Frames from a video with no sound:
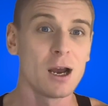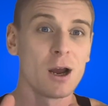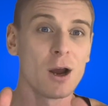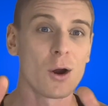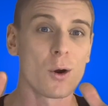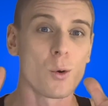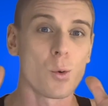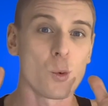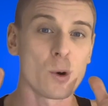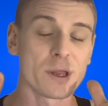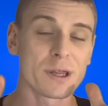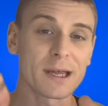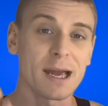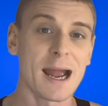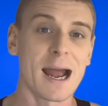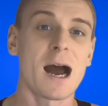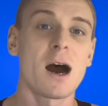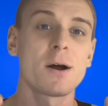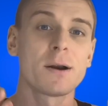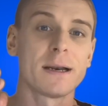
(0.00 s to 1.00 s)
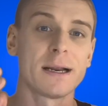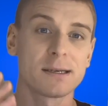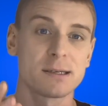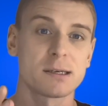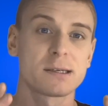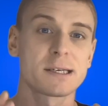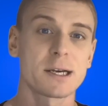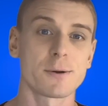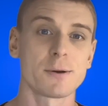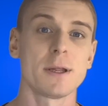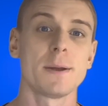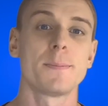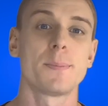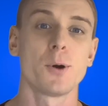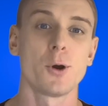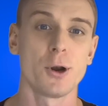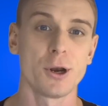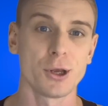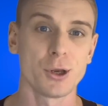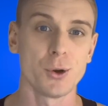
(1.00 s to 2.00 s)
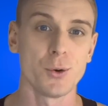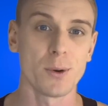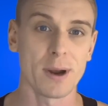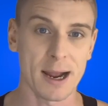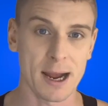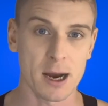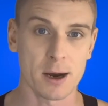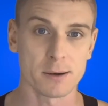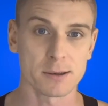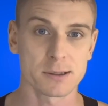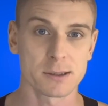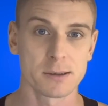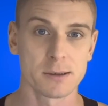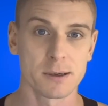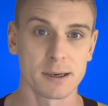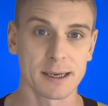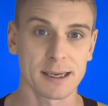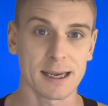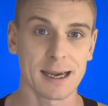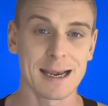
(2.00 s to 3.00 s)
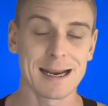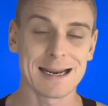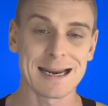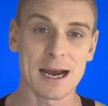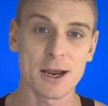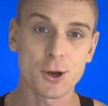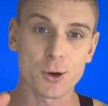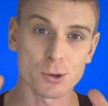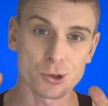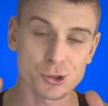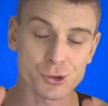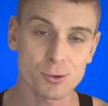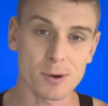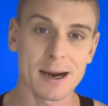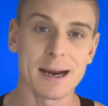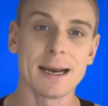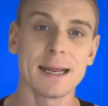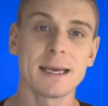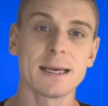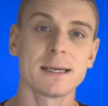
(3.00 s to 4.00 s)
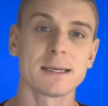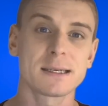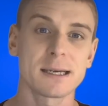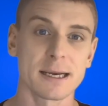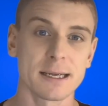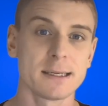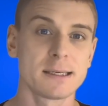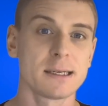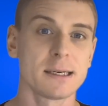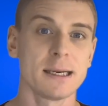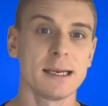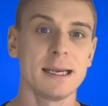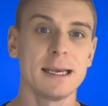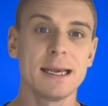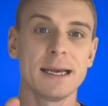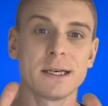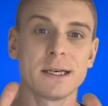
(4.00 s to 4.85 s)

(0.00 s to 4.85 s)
without necessarily burning you out, okay? Now, your training intensity is